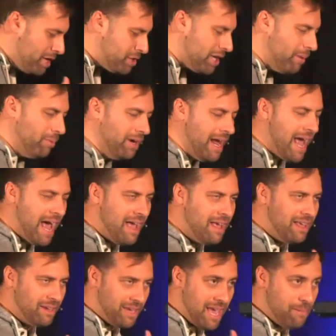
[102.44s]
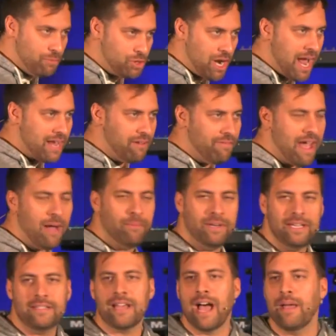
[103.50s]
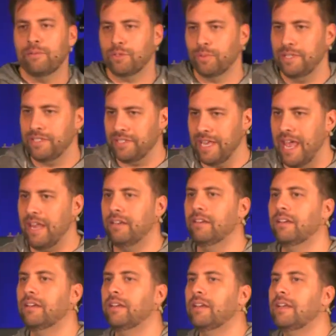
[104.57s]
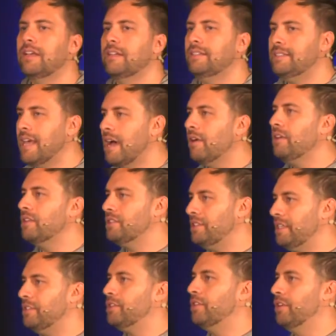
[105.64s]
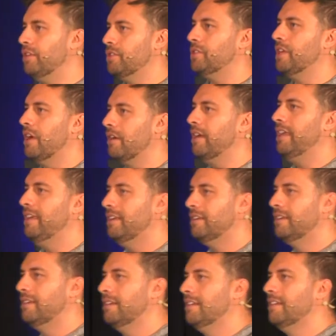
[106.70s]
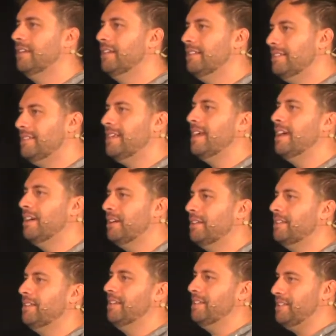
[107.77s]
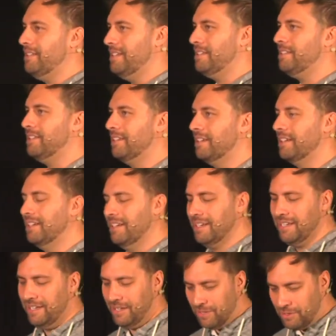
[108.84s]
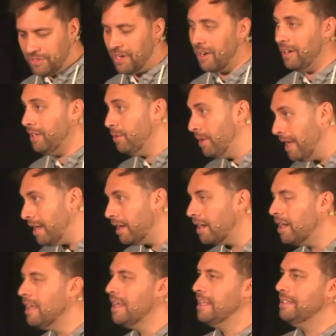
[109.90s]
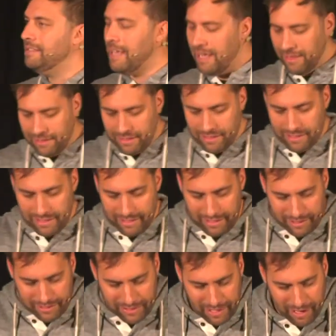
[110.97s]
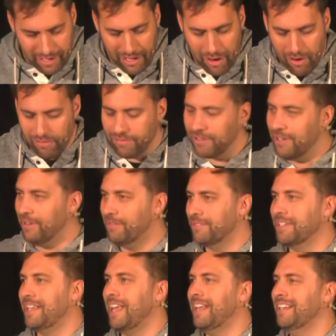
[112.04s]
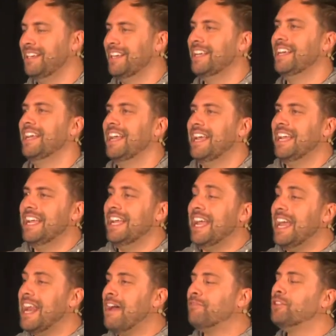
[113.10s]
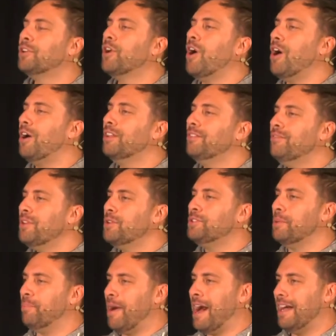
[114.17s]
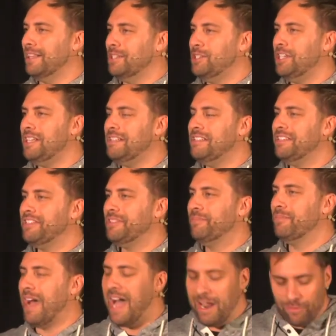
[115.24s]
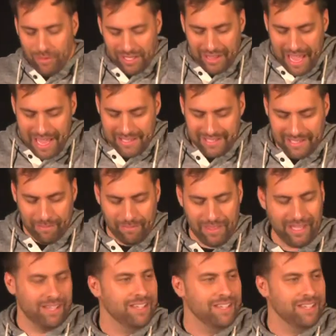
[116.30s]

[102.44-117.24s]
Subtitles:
I would have kept track of how many times we said, tell your sister you're sorry. Tell your sister you're sorry. You hit her, tell her you're sorry, over and over again. And after all of those apologies, I realized something.